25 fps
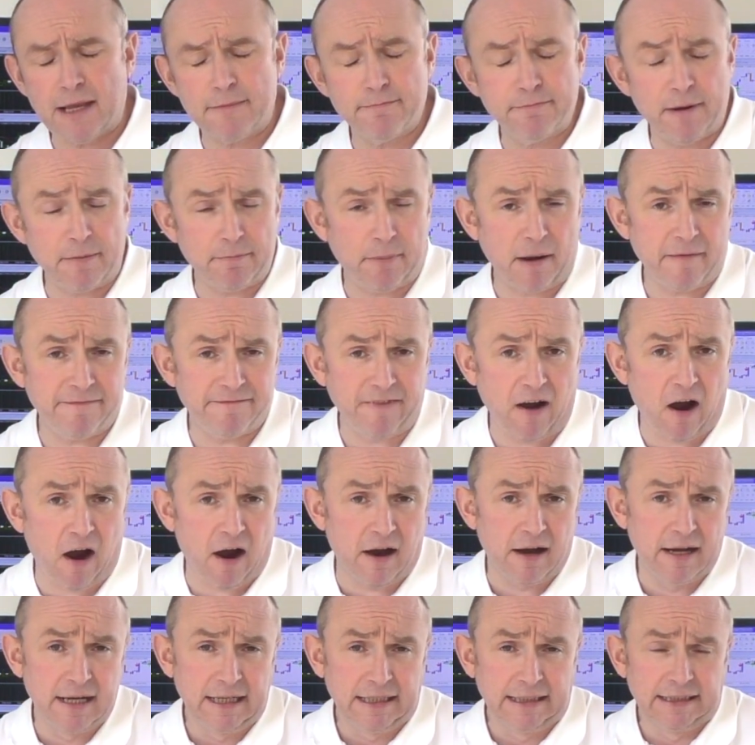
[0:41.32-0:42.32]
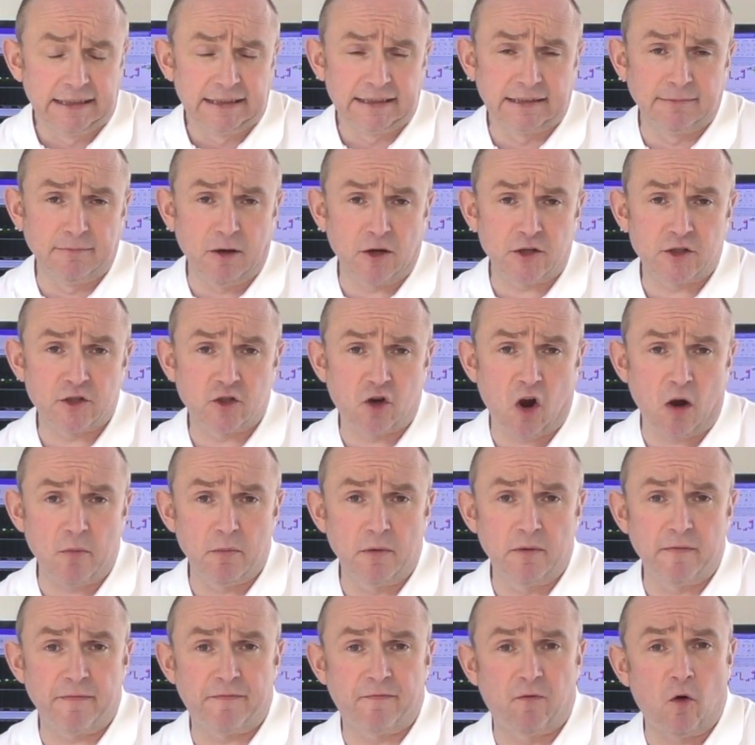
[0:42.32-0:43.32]
But by far, the most
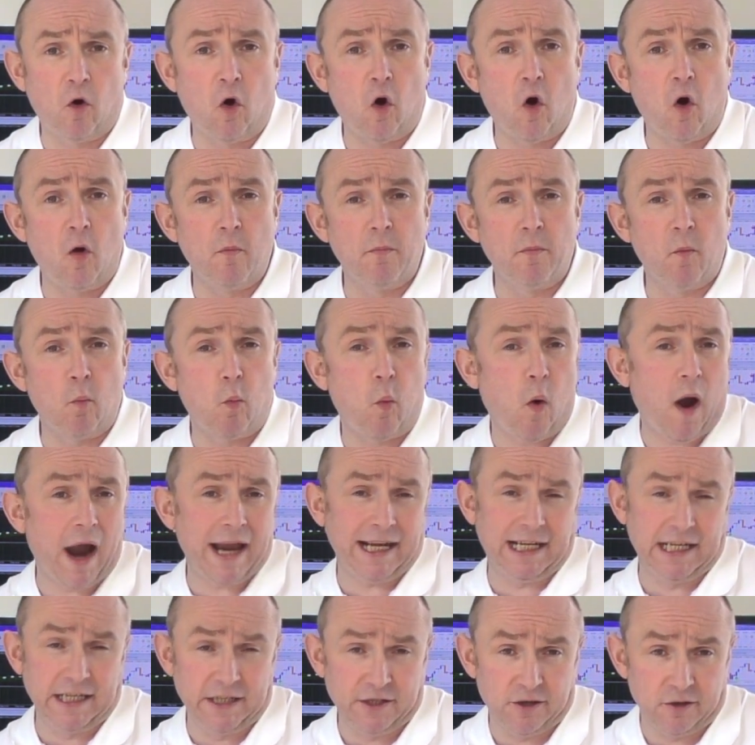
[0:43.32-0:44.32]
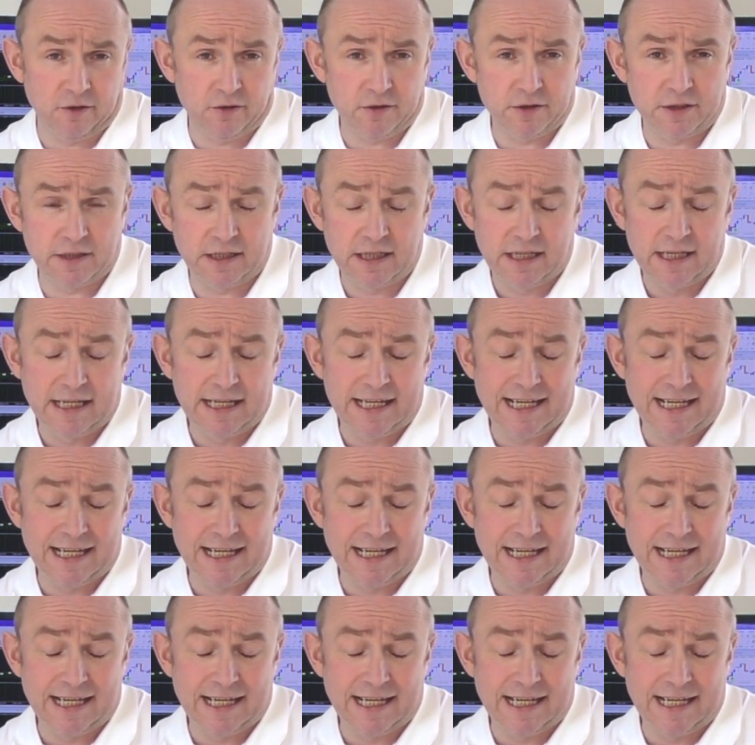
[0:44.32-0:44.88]
common form widely used